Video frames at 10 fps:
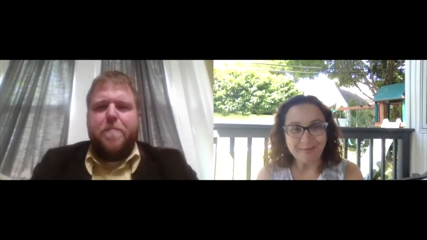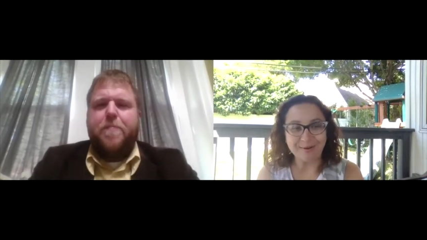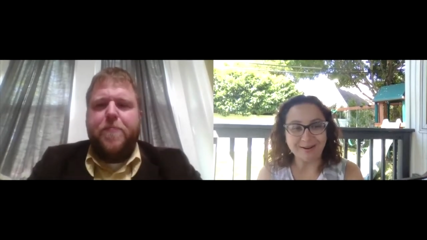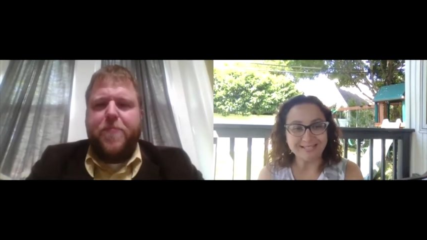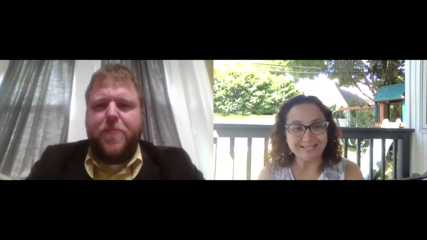
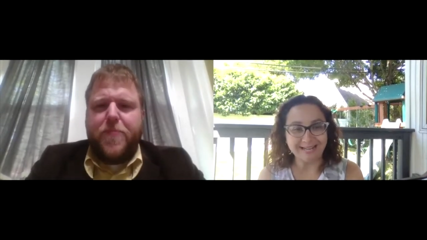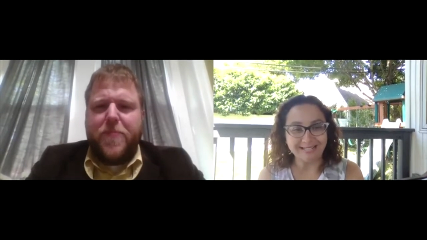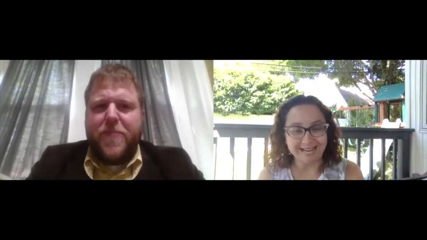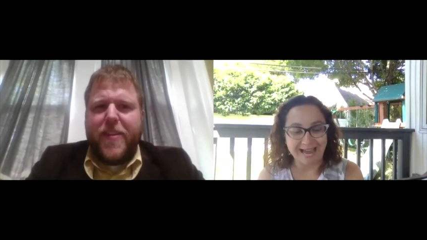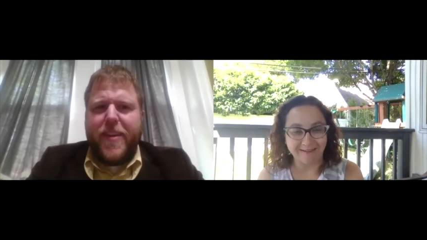Speaker 1: We're excited
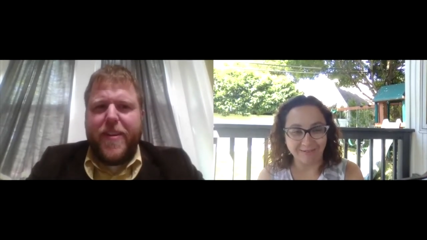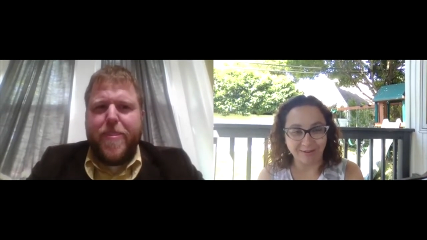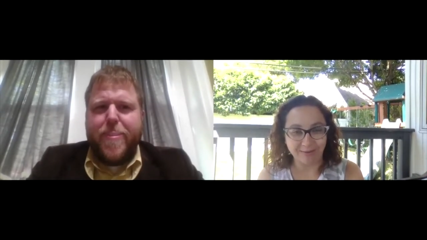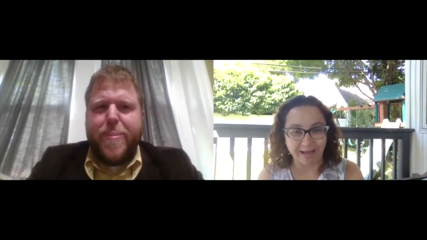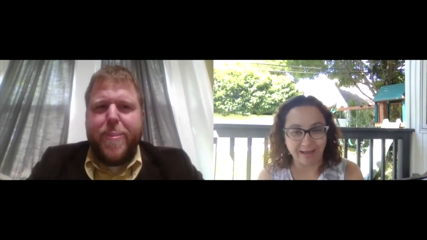to have
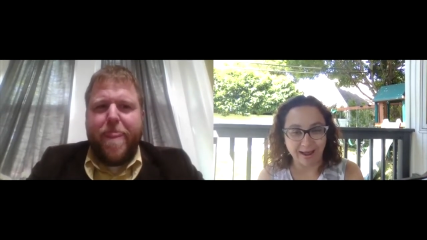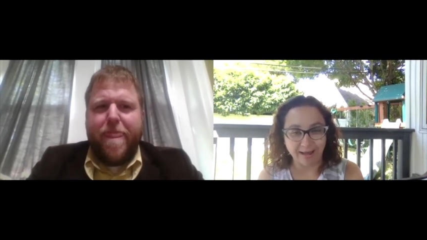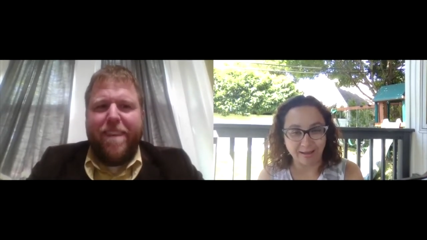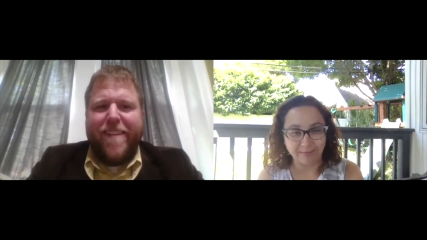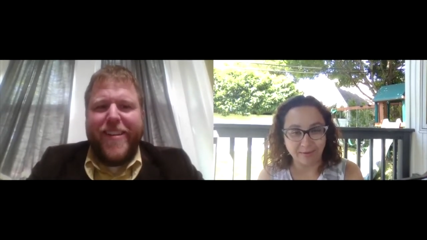you, and
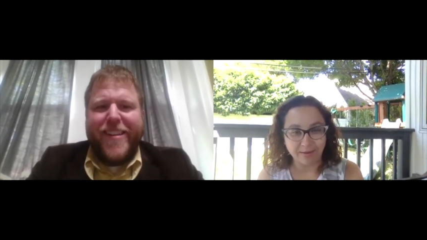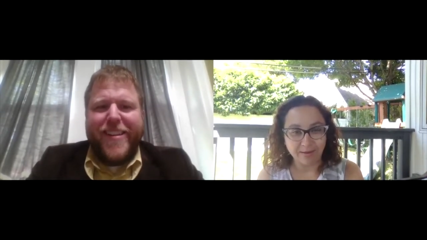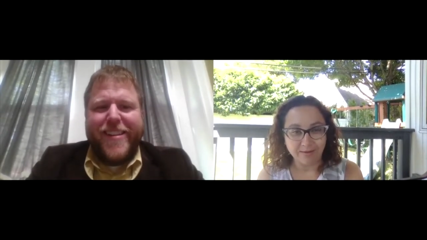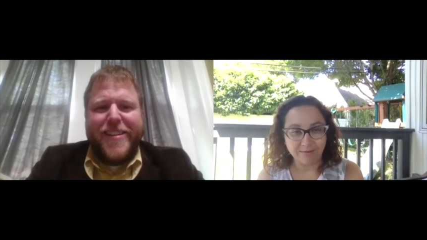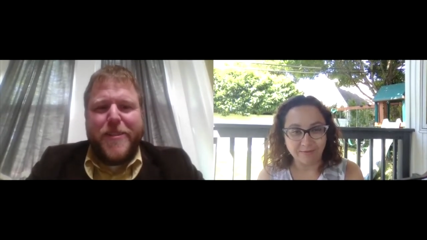I am
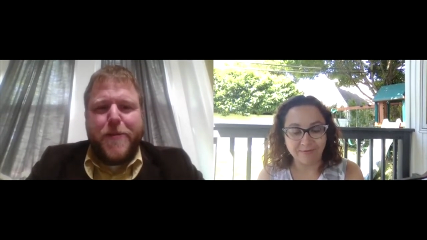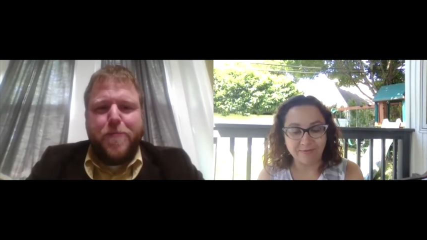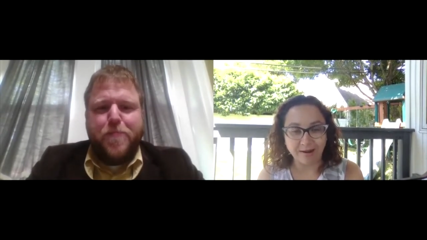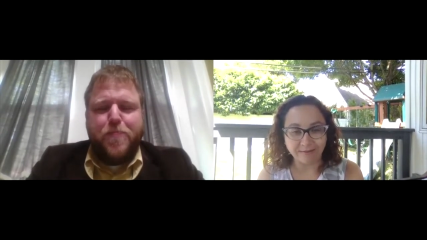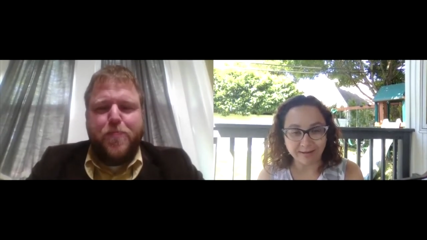
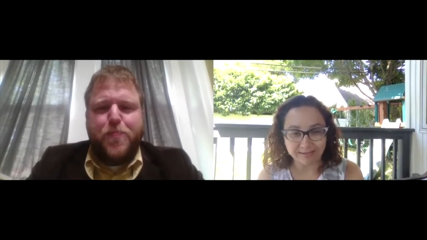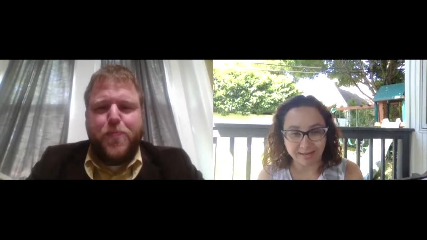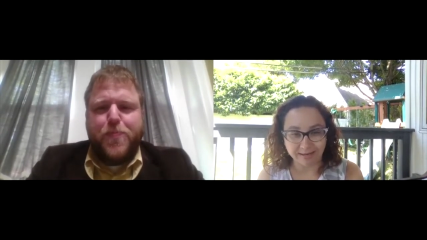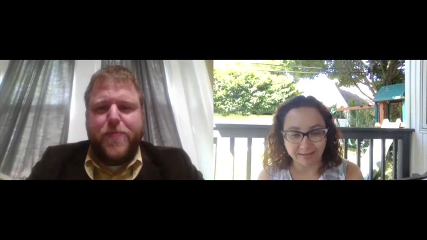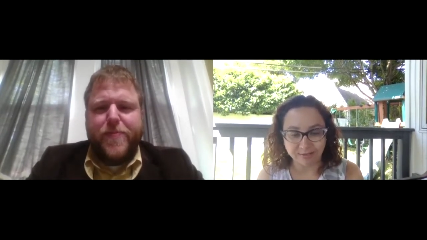very
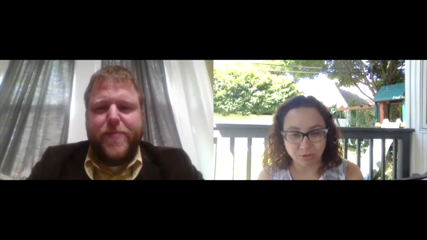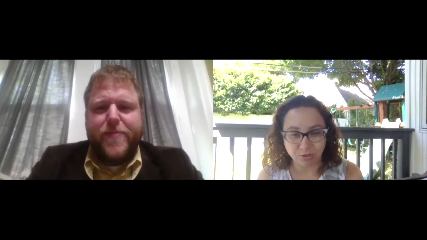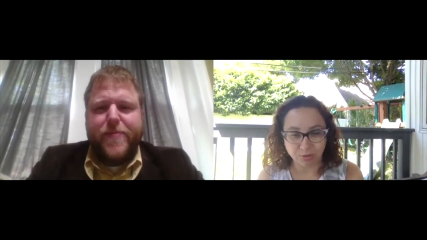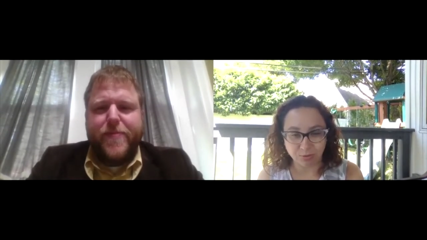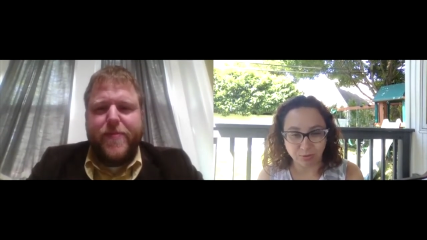excited
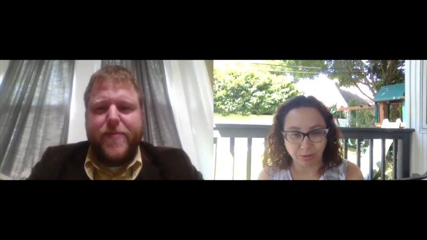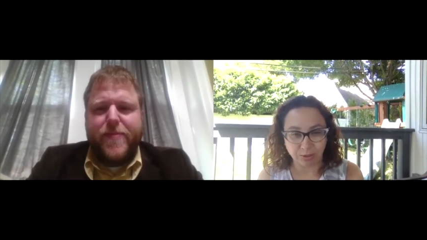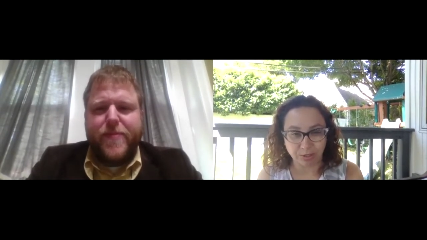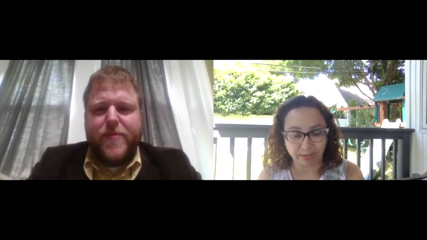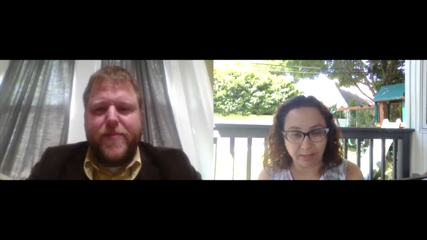to
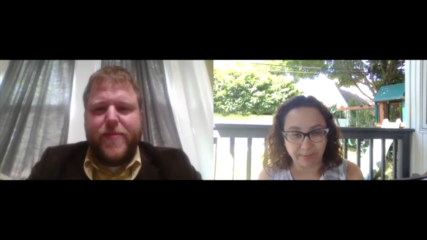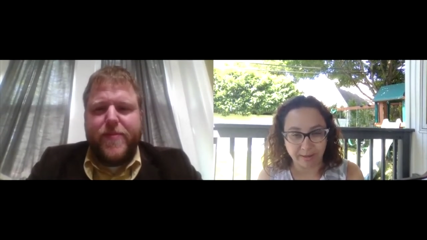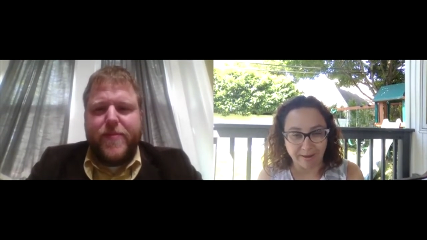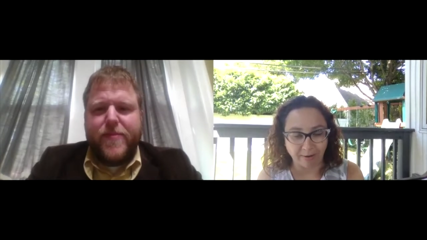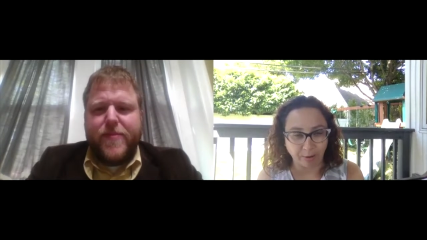learn a little bit
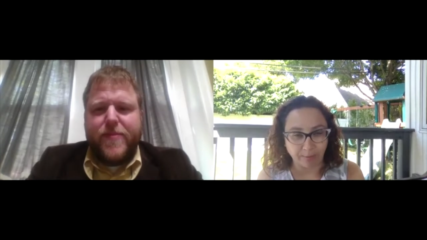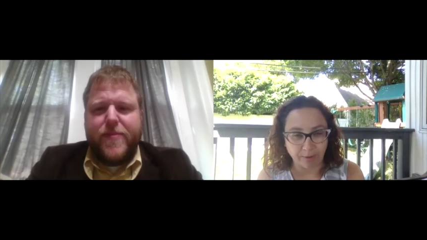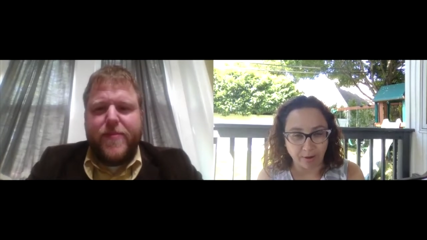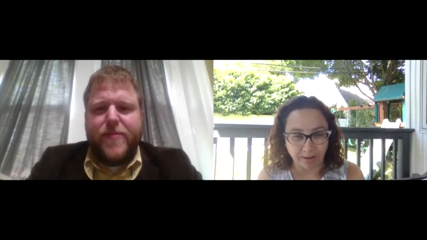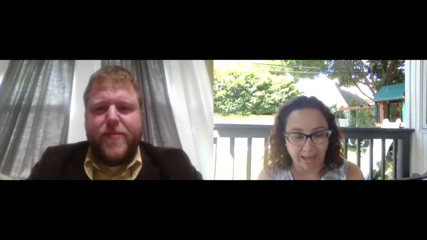about your
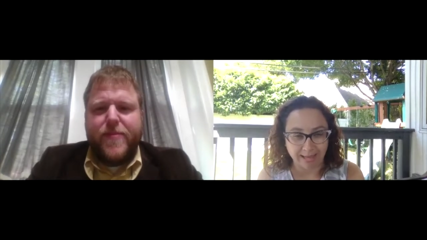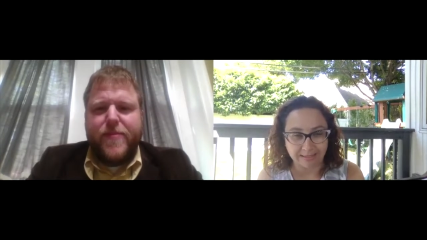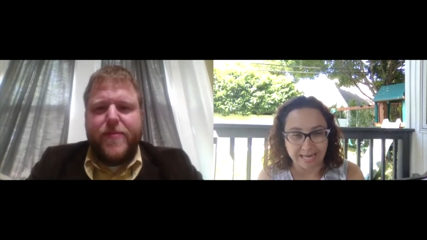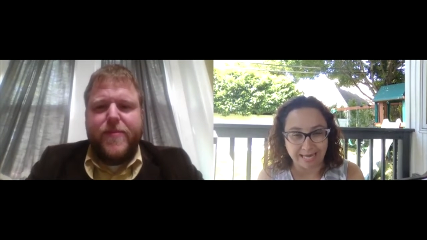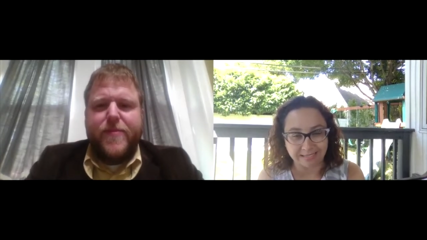book
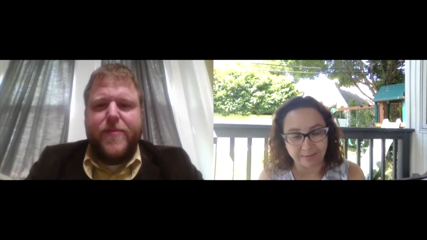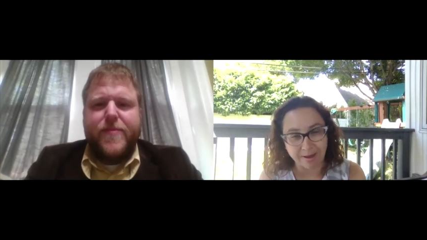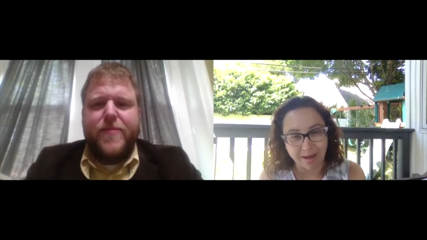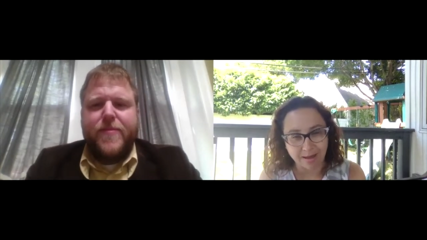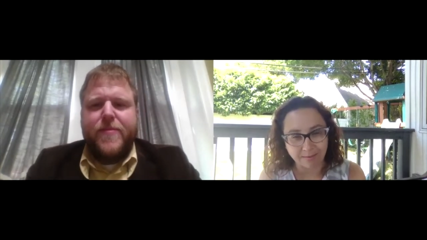and as a
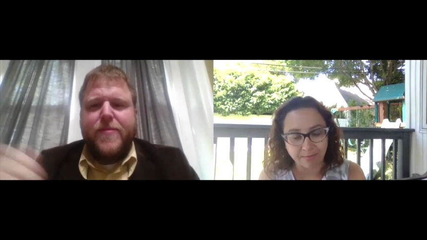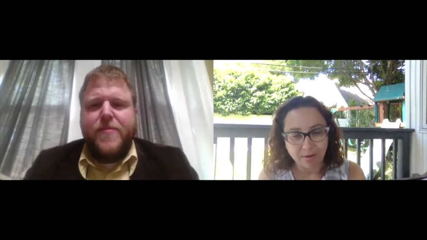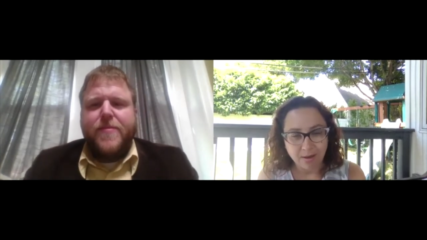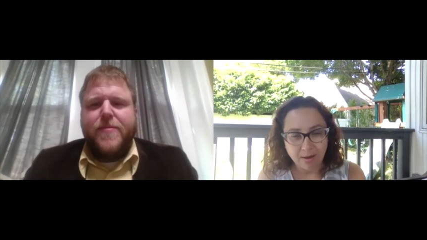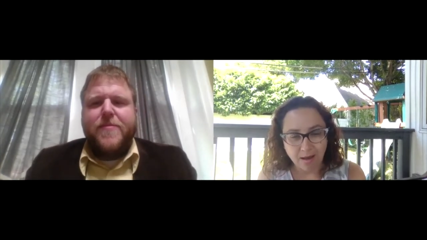mom,
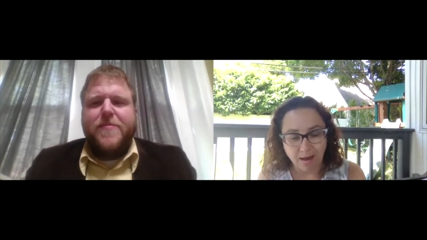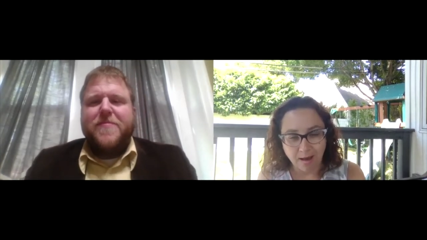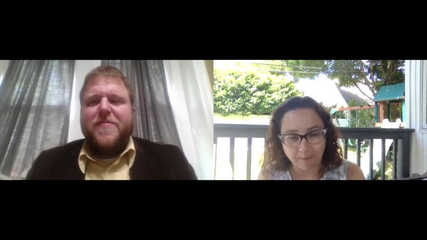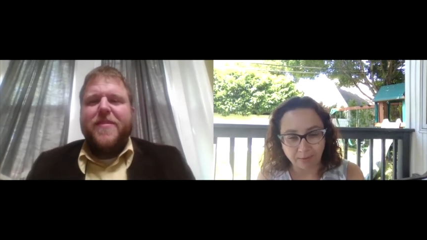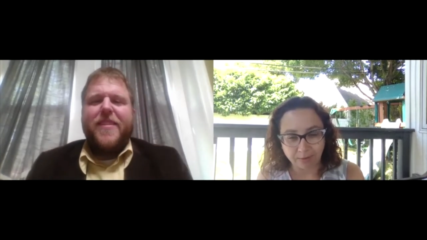
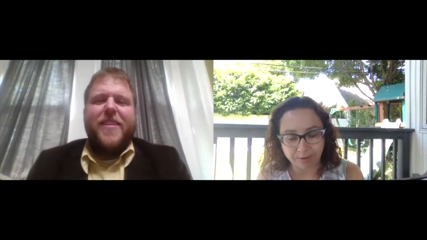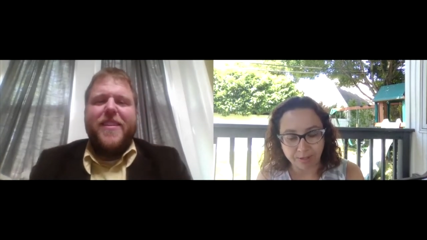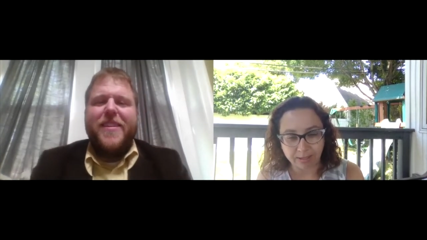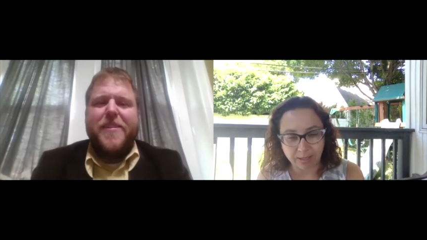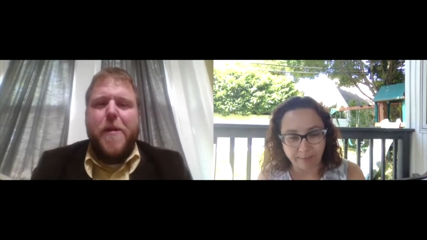um, learn
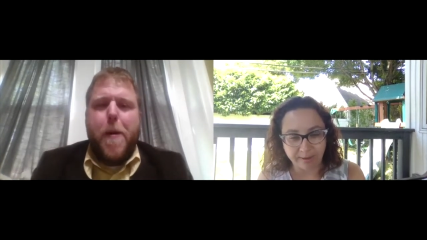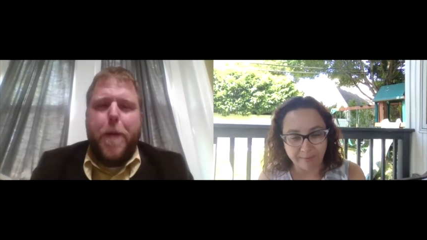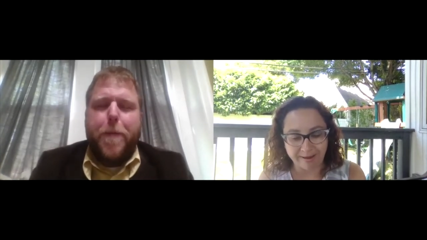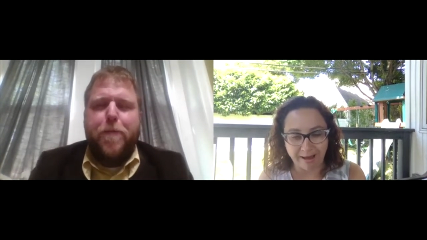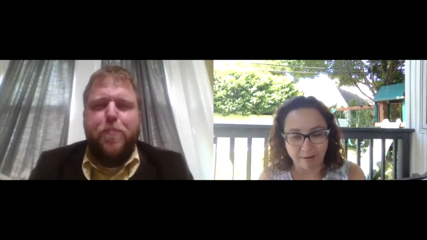a little bit
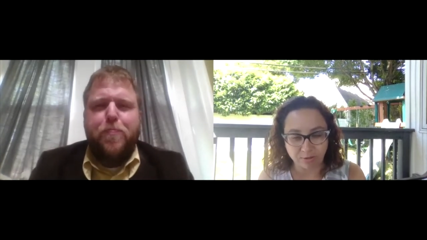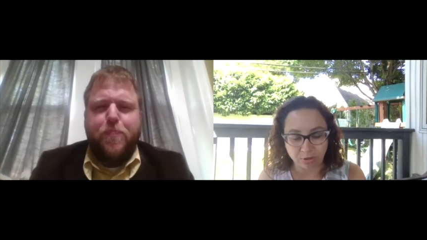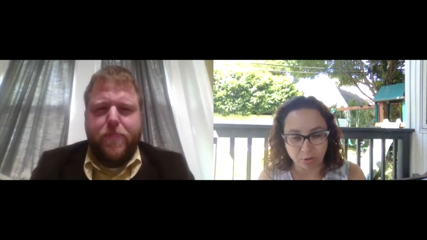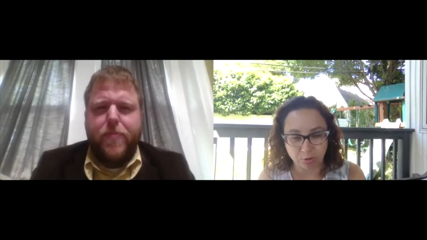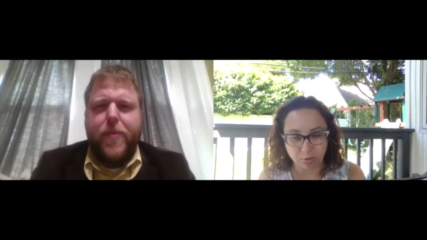about how
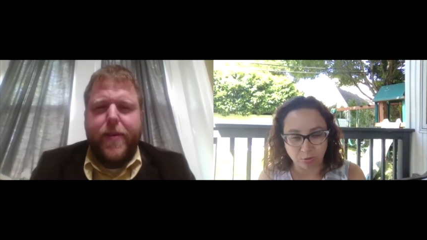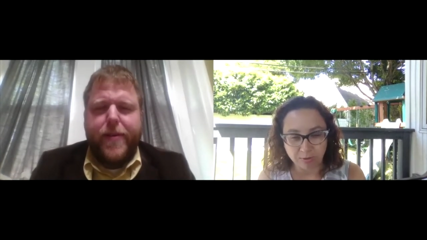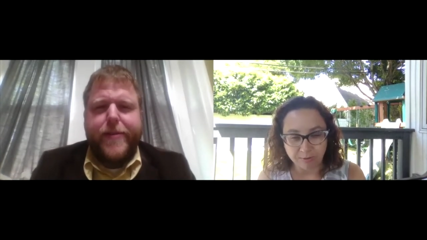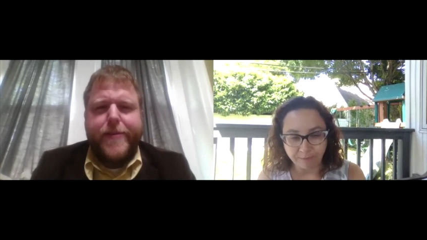to